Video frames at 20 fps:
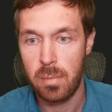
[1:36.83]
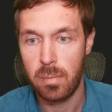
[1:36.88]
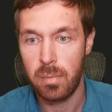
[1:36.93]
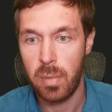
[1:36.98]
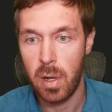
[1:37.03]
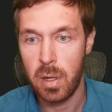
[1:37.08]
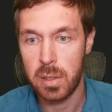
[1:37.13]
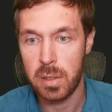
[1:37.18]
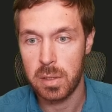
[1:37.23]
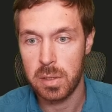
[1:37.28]

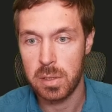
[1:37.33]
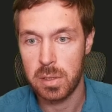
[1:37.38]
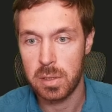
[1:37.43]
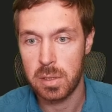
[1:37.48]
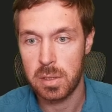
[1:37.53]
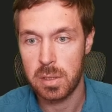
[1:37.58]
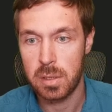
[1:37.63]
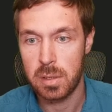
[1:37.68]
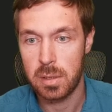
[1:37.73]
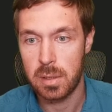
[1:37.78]

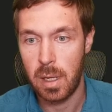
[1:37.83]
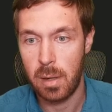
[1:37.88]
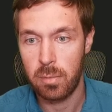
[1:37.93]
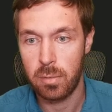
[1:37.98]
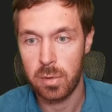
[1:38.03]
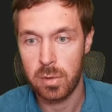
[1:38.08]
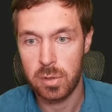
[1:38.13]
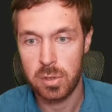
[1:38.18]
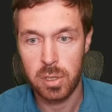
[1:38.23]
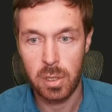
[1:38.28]
balls that
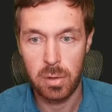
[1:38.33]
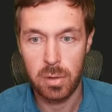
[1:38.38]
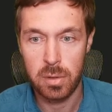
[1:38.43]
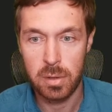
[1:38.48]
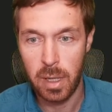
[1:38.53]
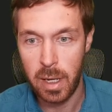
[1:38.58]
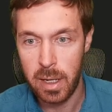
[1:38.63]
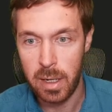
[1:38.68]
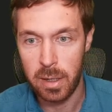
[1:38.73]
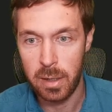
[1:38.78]
we'll show
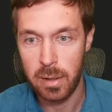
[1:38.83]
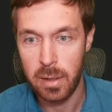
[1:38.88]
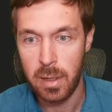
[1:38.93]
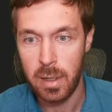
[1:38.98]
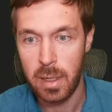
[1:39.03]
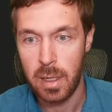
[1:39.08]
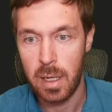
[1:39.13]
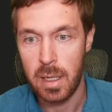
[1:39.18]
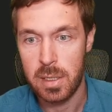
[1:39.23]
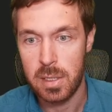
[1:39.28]
later.
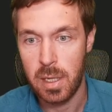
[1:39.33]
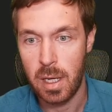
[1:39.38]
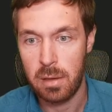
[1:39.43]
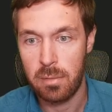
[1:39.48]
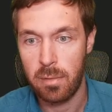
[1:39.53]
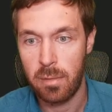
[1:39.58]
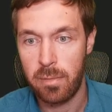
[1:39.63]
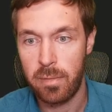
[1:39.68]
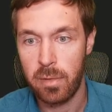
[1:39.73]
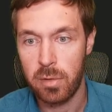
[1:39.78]
And so
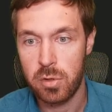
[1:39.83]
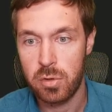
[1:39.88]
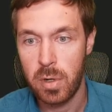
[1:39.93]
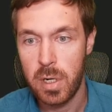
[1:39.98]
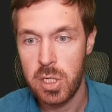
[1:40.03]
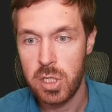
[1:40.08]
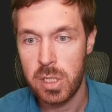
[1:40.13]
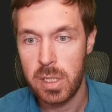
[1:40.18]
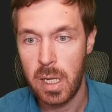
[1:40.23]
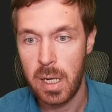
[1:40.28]
that's where
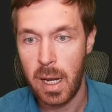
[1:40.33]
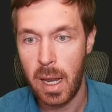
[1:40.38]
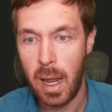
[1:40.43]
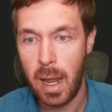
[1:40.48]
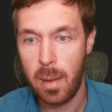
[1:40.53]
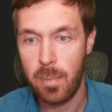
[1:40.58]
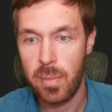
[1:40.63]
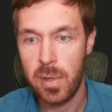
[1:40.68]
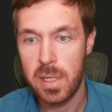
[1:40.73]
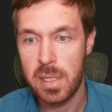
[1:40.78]
filtration then
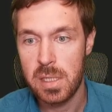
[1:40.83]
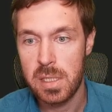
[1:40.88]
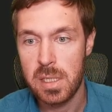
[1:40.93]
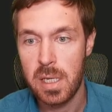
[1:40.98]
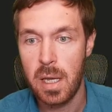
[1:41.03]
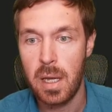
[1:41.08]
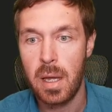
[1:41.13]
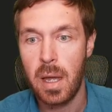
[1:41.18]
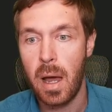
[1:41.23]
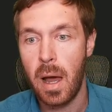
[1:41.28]

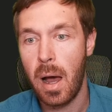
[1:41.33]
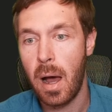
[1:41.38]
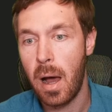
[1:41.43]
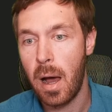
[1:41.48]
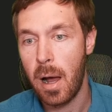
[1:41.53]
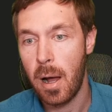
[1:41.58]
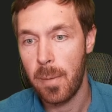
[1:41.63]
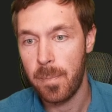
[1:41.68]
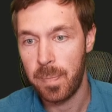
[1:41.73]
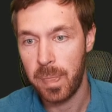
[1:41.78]
happens.
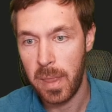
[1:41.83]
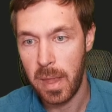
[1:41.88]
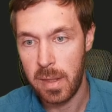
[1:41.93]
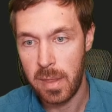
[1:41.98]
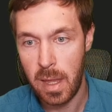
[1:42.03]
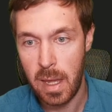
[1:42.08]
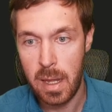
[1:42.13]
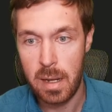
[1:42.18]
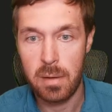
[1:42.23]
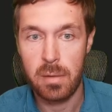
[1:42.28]
And
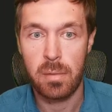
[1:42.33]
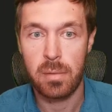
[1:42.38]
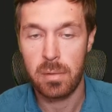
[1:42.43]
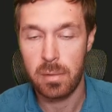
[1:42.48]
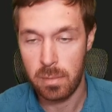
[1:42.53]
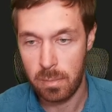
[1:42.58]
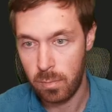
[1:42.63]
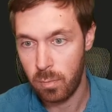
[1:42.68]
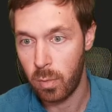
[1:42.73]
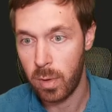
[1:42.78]
then
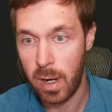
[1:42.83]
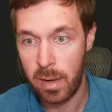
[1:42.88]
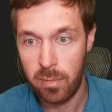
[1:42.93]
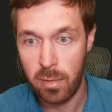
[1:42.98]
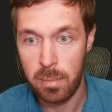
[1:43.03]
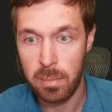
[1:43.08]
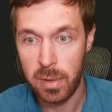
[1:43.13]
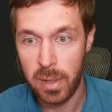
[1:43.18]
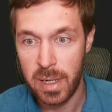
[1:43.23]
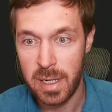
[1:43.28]

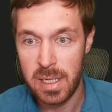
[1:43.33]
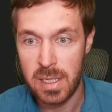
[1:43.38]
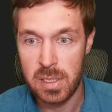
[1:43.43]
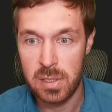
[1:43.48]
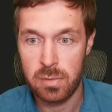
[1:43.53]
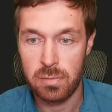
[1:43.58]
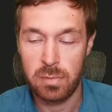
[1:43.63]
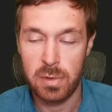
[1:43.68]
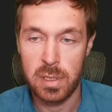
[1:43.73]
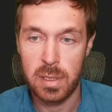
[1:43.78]
whatever blood
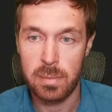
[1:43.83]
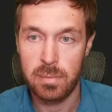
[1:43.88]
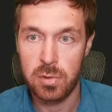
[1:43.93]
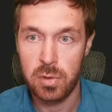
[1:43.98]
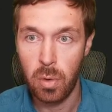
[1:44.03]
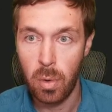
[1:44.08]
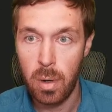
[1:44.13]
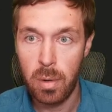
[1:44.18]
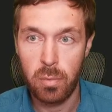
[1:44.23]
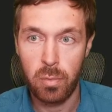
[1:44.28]
is
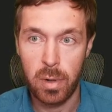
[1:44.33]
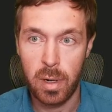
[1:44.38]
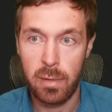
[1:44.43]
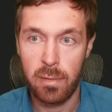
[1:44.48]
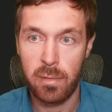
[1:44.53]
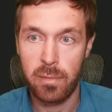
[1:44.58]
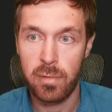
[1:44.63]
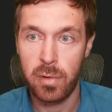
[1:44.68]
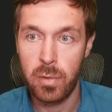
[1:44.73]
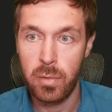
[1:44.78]
reabsorbed,
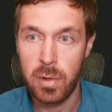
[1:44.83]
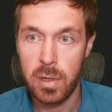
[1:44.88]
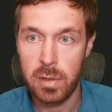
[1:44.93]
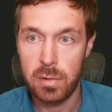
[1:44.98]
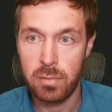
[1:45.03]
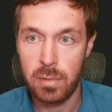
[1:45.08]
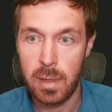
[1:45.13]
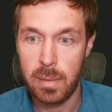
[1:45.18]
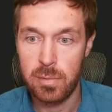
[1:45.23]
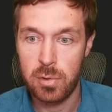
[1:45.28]
whatever fluid
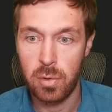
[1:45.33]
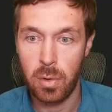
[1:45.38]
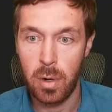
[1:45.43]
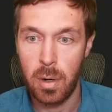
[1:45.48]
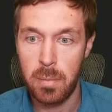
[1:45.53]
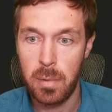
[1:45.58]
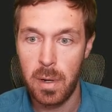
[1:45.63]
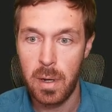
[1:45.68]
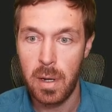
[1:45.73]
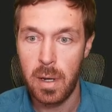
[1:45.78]
is
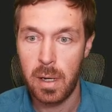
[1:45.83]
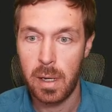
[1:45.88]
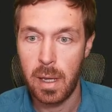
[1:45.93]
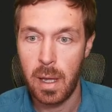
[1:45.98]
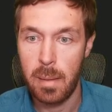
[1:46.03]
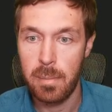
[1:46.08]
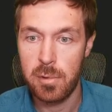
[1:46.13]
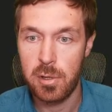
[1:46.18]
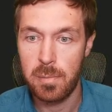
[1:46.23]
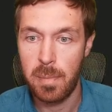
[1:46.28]
reabsorbed,
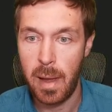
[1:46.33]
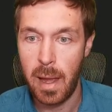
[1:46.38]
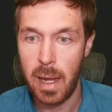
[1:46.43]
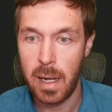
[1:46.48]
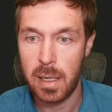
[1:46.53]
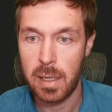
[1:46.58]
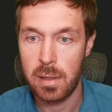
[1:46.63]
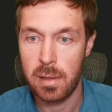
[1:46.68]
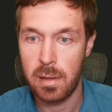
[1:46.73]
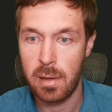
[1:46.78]
comes
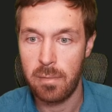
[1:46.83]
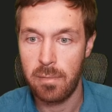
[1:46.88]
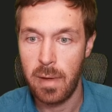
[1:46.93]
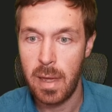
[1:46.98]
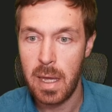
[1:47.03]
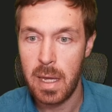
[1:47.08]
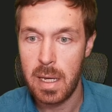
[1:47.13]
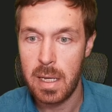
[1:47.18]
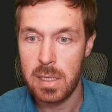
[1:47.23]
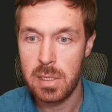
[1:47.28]
back the
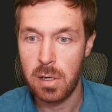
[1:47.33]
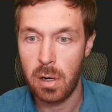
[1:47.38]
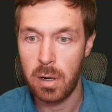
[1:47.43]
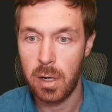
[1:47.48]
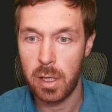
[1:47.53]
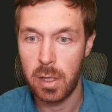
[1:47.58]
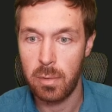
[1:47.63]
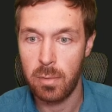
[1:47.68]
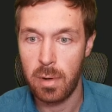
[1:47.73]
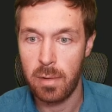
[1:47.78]
veins,
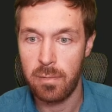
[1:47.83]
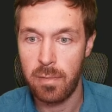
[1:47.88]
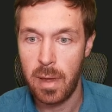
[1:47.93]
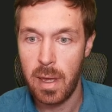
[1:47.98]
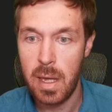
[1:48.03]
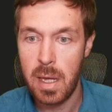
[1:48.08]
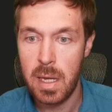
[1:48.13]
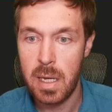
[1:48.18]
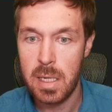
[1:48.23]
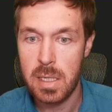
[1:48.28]
arcuate
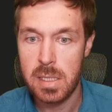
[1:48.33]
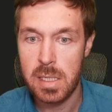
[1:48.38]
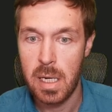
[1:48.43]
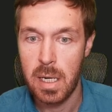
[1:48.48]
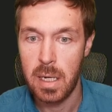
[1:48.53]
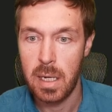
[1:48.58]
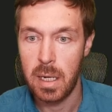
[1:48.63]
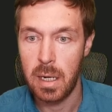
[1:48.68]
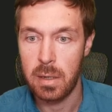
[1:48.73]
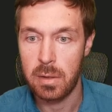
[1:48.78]
veins,
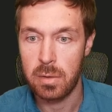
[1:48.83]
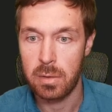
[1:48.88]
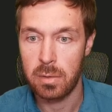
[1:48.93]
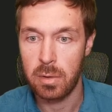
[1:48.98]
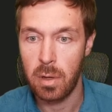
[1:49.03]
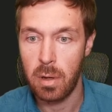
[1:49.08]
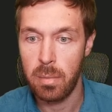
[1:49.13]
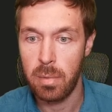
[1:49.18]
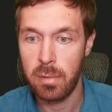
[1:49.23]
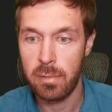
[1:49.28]

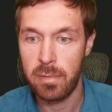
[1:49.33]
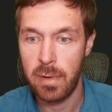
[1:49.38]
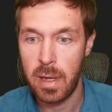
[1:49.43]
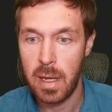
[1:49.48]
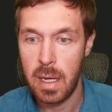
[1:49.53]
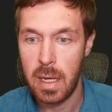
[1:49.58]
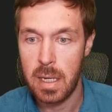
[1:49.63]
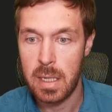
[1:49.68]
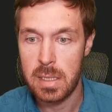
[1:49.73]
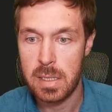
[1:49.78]
interlobal
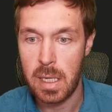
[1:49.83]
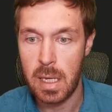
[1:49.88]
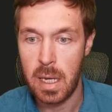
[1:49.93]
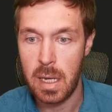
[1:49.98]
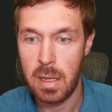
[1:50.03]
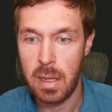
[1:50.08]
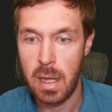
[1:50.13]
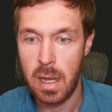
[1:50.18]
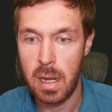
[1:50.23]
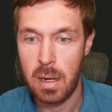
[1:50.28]
veins,
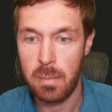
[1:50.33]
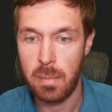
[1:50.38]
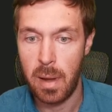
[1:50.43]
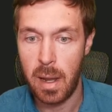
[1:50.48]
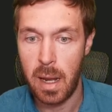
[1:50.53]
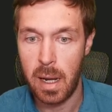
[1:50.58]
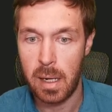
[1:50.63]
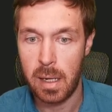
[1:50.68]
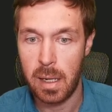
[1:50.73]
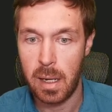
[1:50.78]
and then
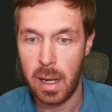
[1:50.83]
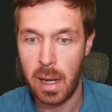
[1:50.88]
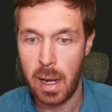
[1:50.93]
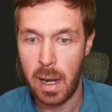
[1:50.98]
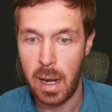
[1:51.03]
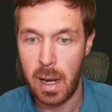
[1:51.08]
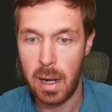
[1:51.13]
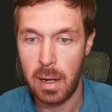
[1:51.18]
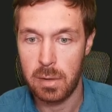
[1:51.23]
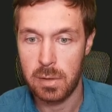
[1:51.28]
back
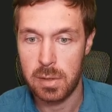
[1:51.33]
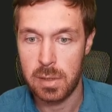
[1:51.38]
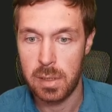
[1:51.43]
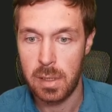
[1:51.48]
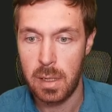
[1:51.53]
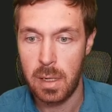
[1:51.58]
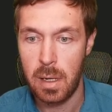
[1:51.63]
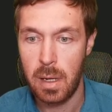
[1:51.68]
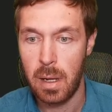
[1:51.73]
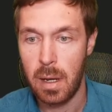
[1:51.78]
out.